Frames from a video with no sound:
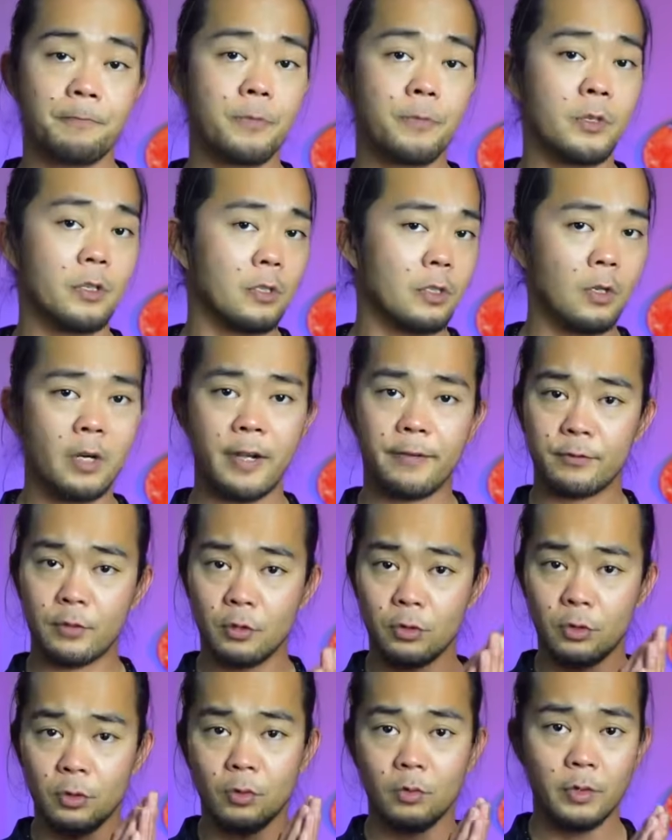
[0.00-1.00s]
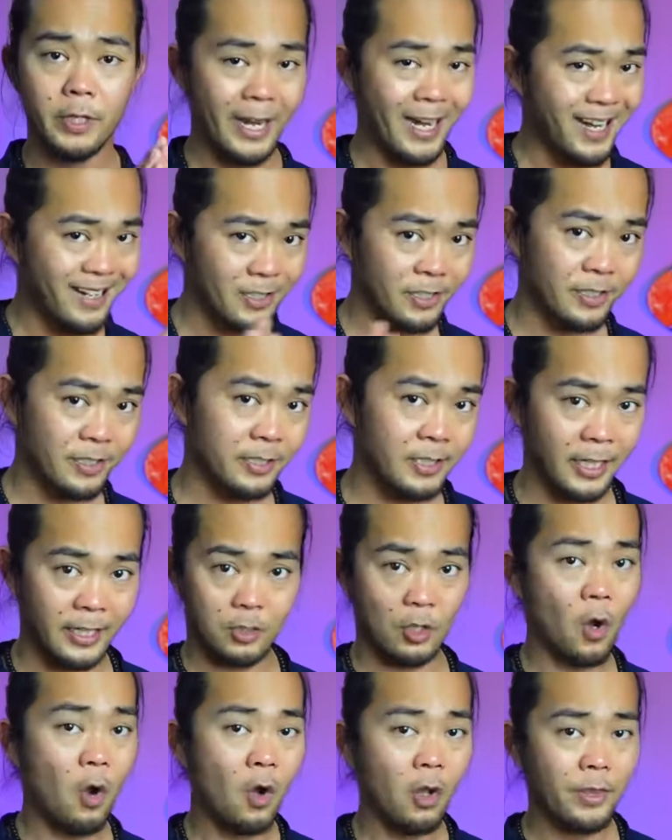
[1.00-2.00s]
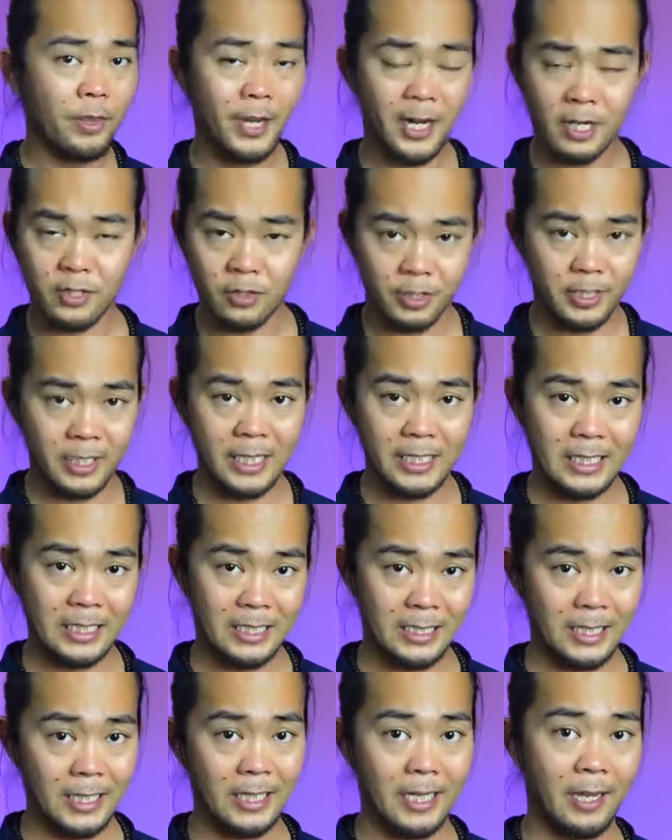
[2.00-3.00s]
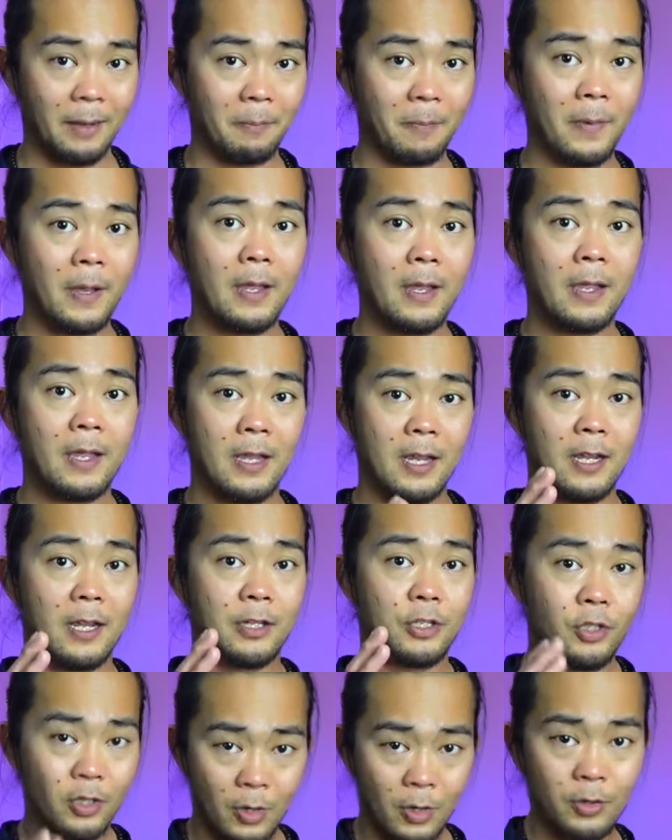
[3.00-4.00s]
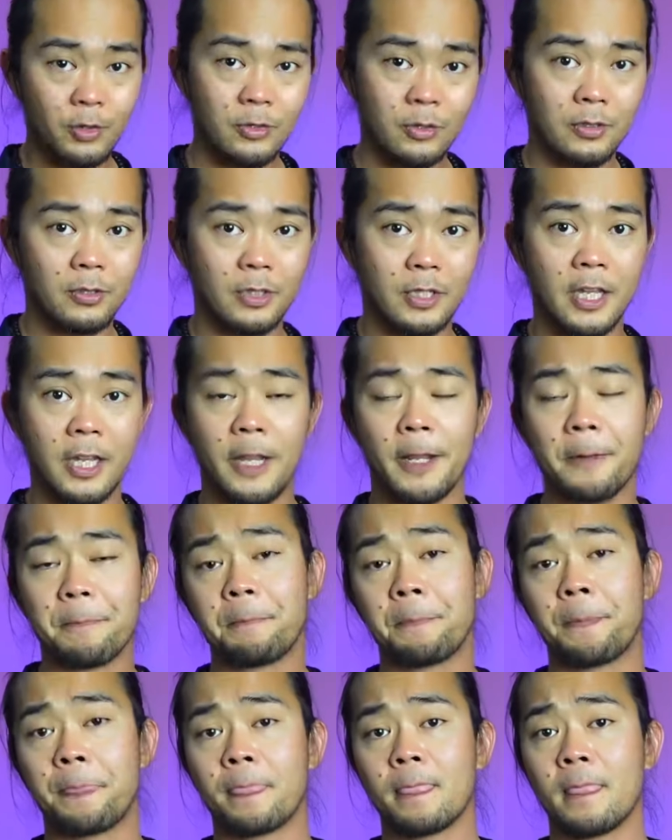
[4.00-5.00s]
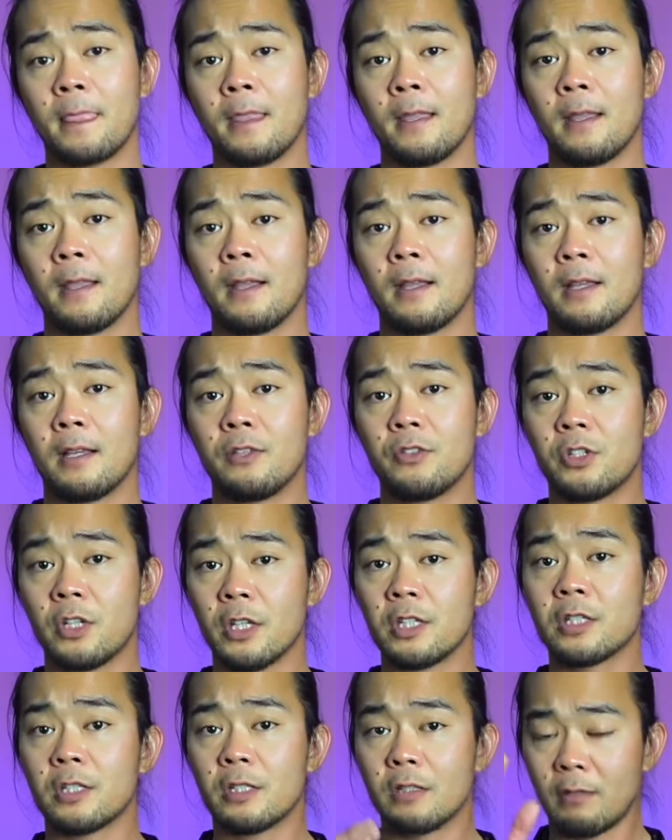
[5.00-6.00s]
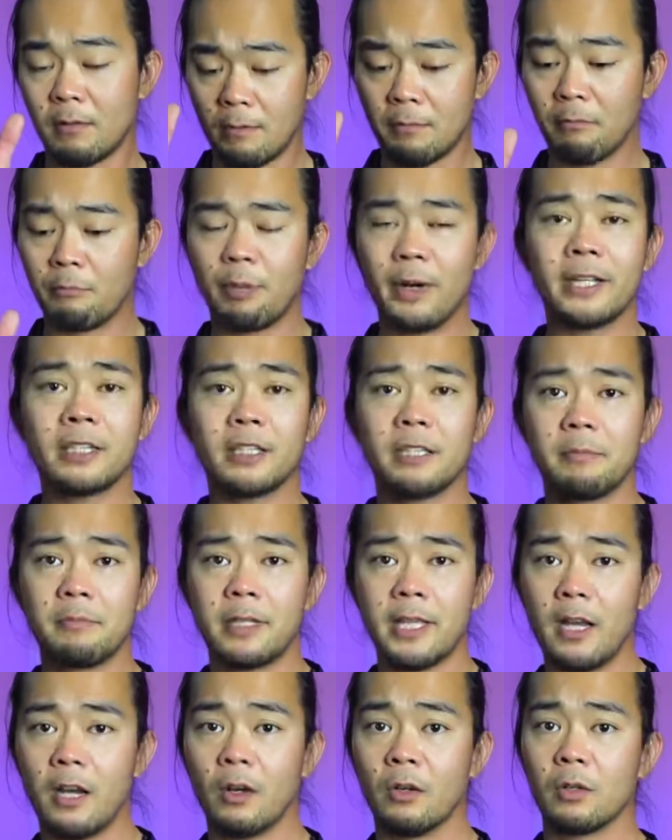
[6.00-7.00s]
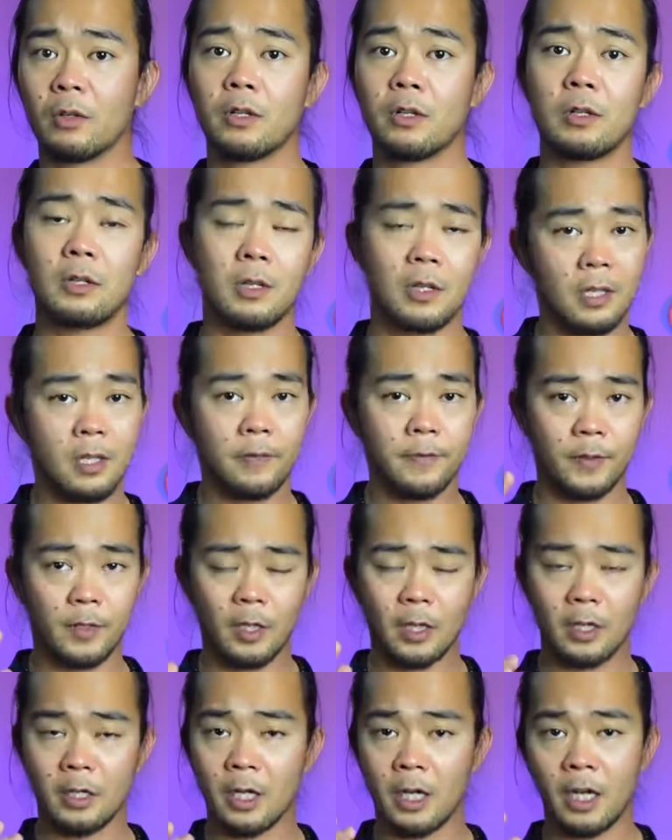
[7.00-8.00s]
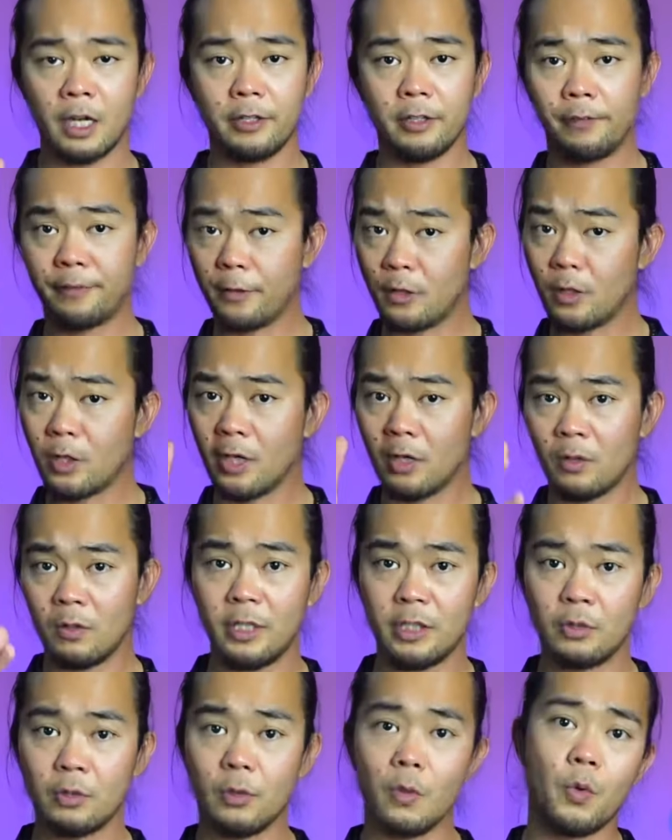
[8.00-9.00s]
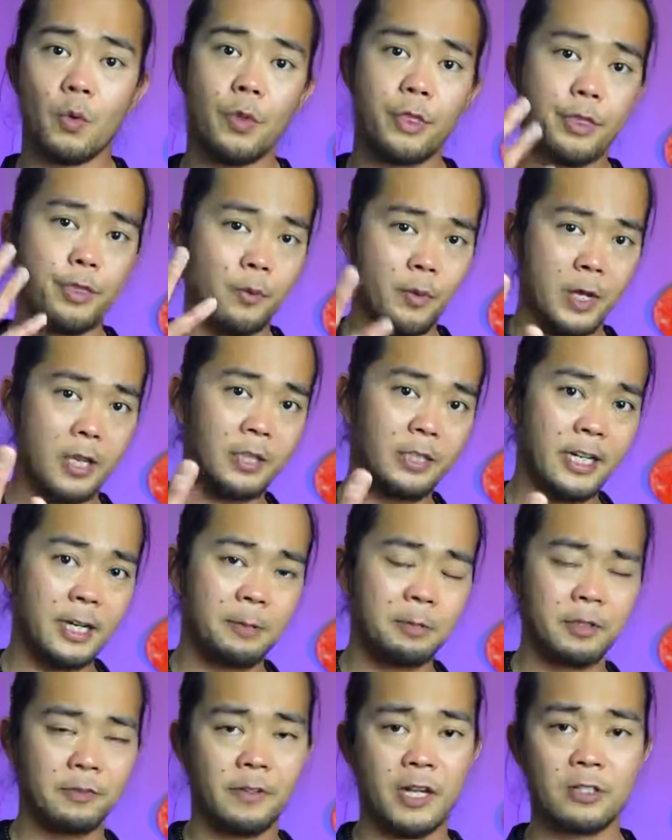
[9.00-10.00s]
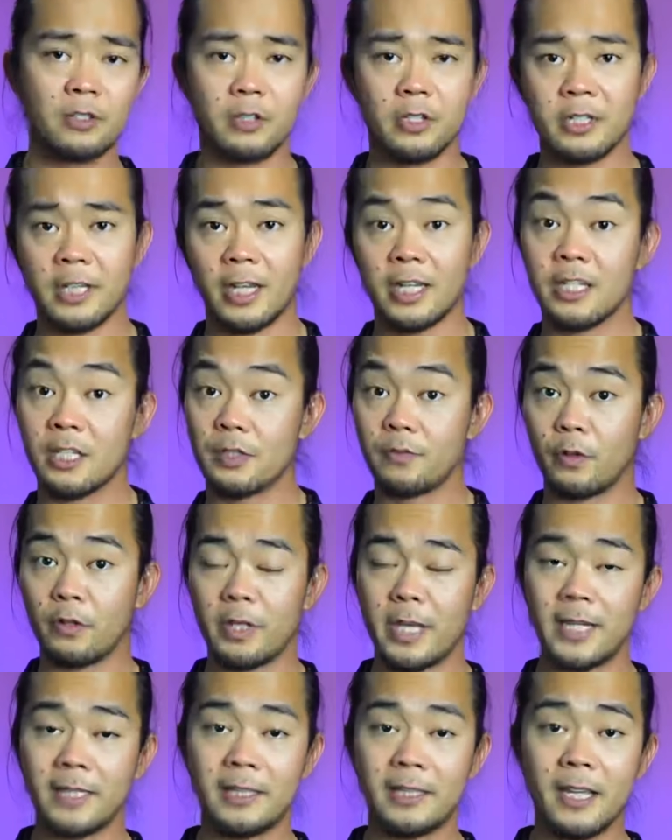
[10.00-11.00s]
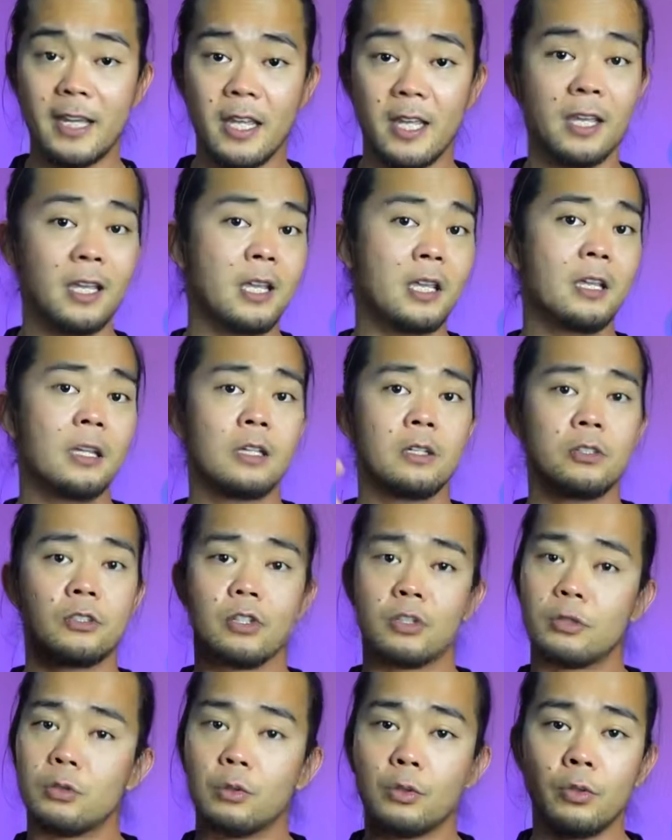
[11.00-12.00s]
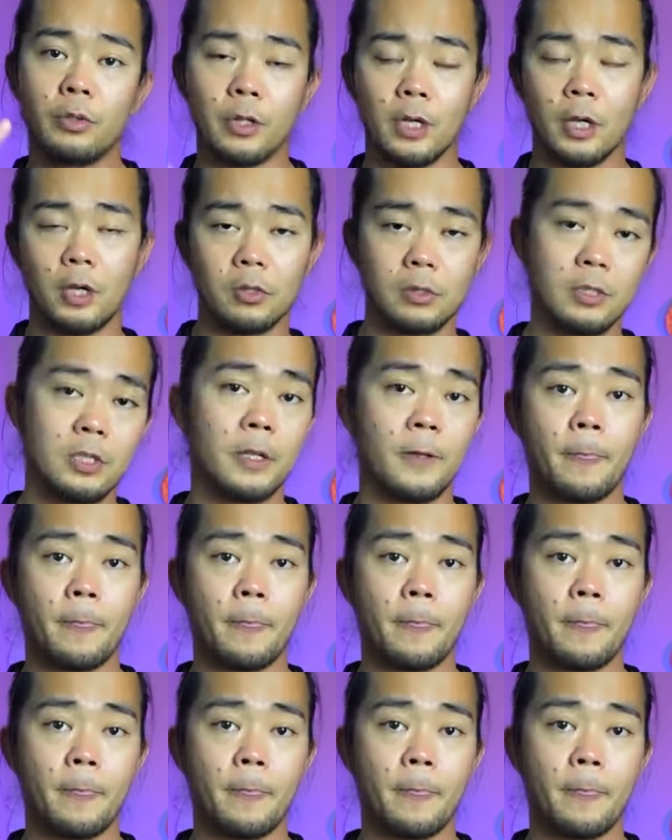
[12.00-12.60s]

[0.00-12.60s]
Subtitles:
You don't have to do the exercise, all the exercises that I showed you today. Just break them down. If you can only do 3 types of exercises for that day, just do those.